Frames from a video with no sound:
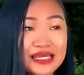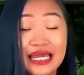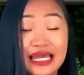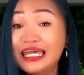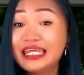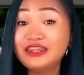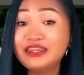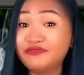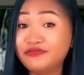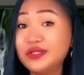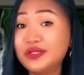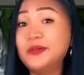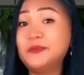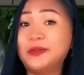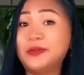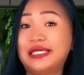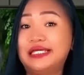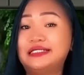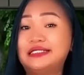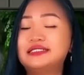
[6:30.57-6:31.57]
In the
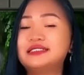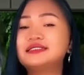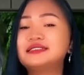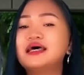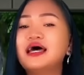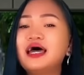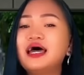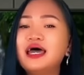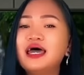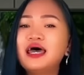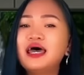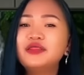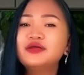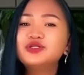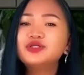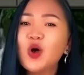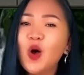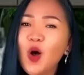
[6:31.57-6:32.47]
Philippines, there's